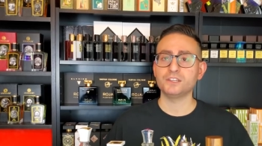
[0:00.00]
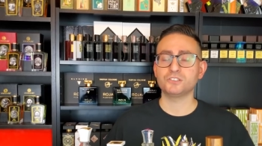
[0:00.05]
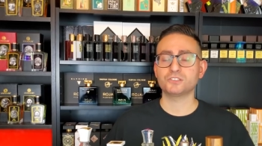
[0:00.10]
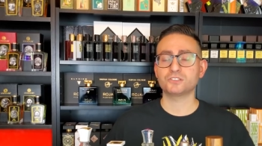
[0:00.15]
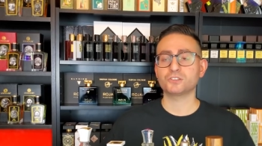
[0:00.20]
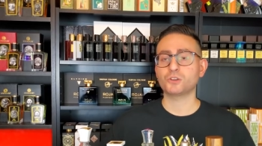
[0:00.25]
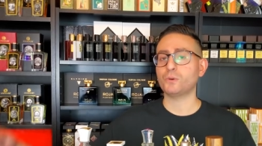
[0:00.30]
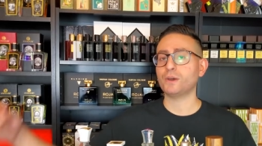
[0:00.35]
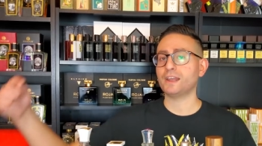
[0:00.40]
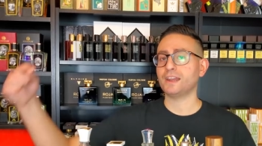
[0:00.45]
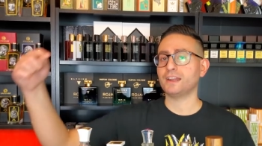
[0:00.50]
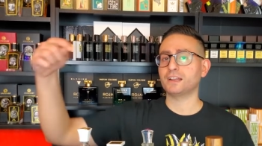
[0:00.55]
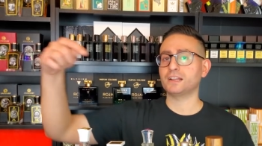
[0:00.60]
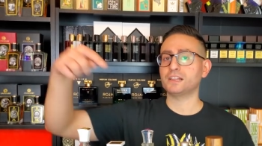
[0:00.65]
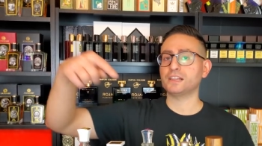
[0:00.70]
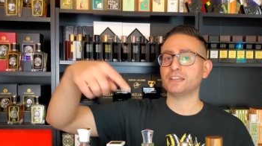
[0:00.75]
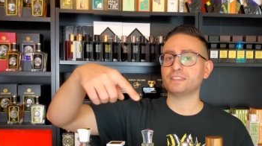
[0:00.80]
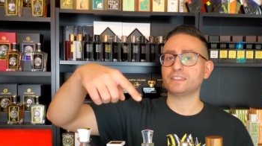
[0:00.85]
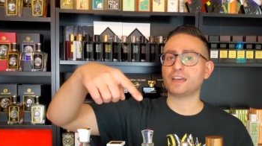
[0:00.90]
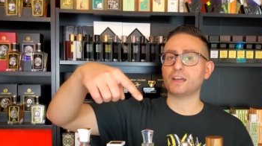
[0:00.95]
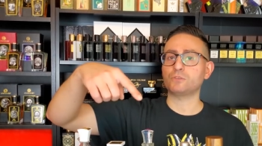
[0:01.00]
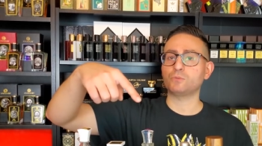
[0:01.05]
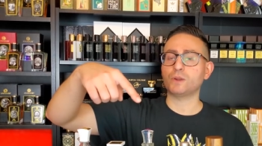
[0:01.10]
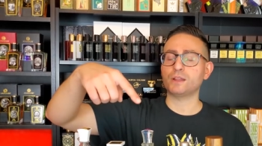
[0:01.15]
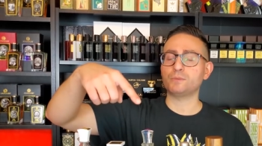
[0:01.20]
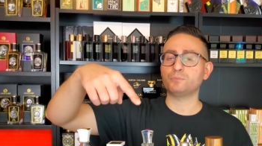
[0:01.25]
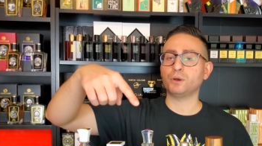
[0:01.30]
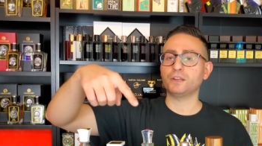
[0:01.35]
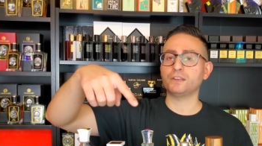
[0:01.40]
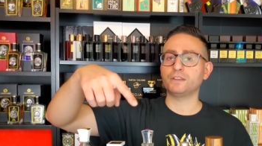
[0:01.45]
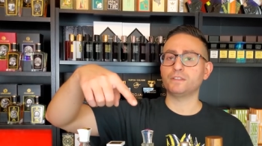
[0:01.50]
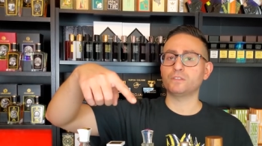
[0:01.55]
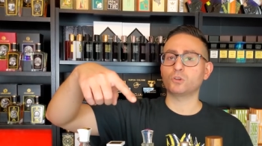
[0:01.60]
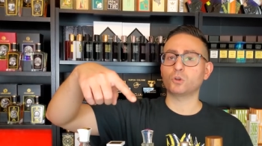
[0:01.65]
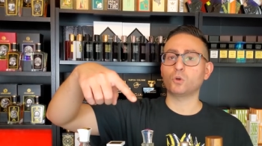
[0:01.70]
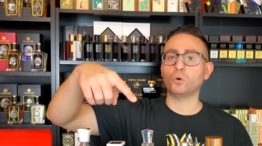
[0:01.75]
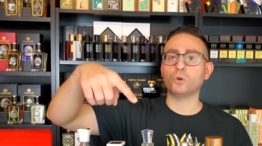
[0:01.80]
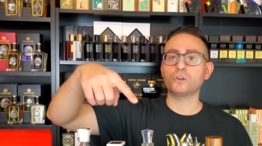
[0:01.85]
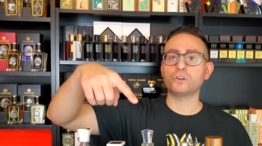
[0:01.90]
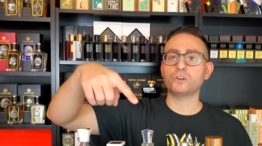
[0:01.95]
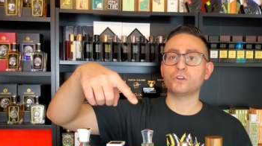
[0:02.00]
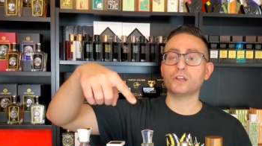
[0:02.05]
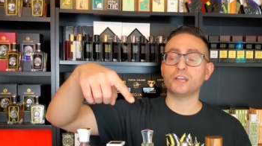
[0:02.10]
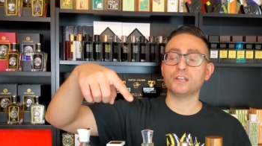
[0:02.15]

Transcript: Just go ahead and click that red button in the corner,